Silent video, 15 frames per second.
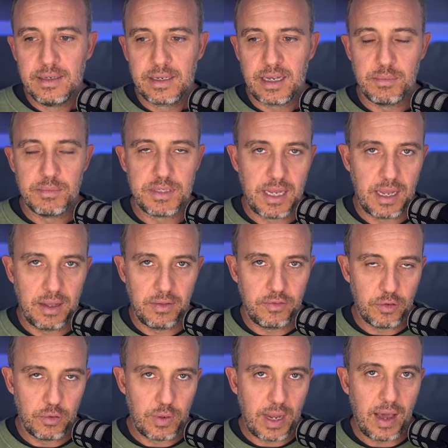comes down
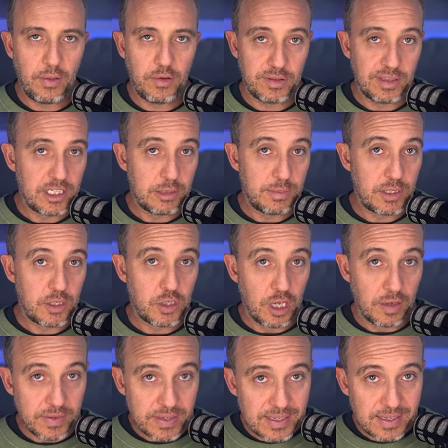to how those leads have been
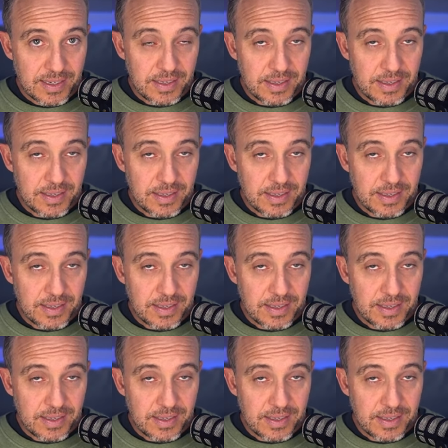serviced